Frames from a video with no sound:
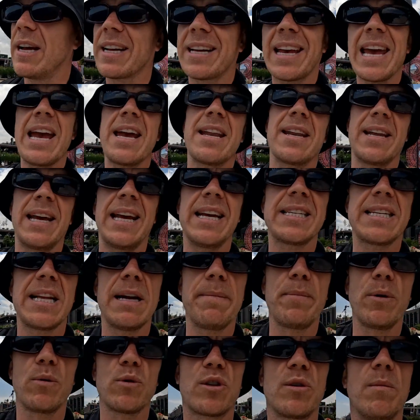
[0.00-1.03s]
again
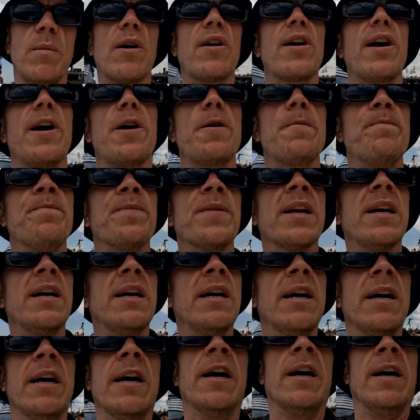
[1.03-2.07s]
Istanbul tomorrow,
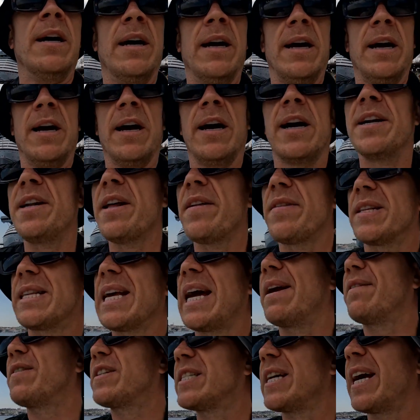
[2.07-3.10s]
another
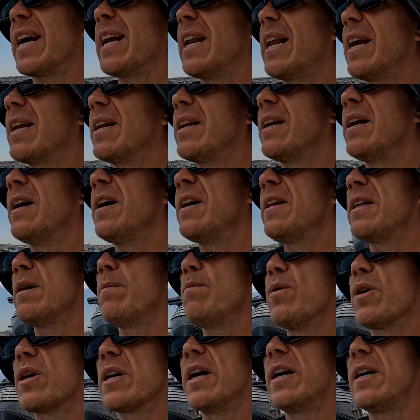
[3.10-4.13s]
day of sailing,
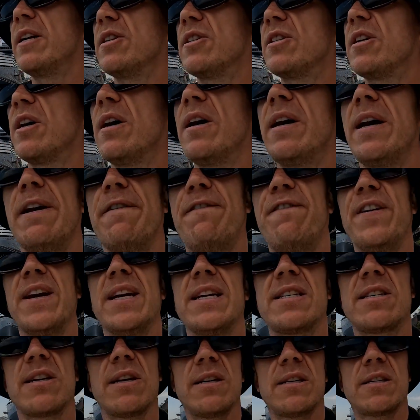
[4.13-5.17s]
then we're going to
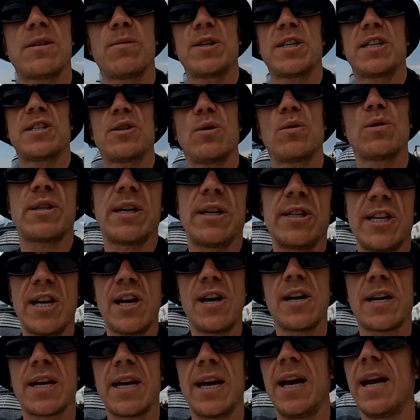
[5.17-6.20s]
Ephesus, which is also
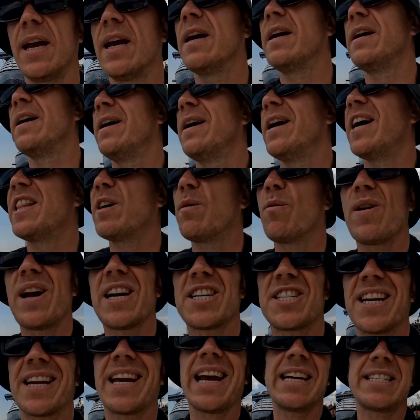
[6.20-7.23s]
Turkey, and then we're
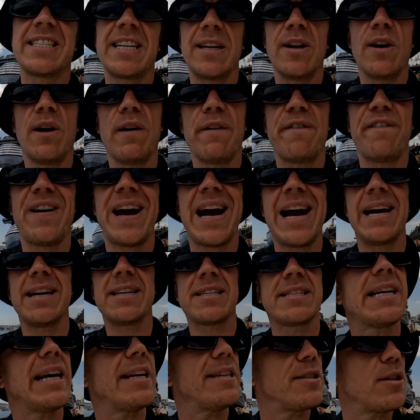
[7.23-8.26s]
actually getting off at
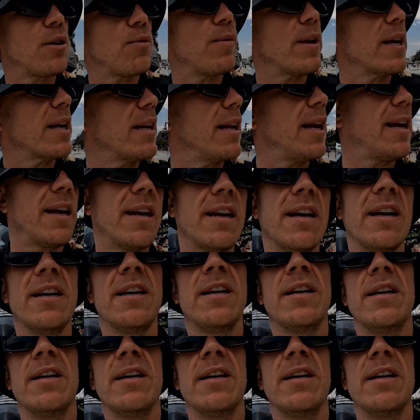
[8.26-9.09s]
Santorini,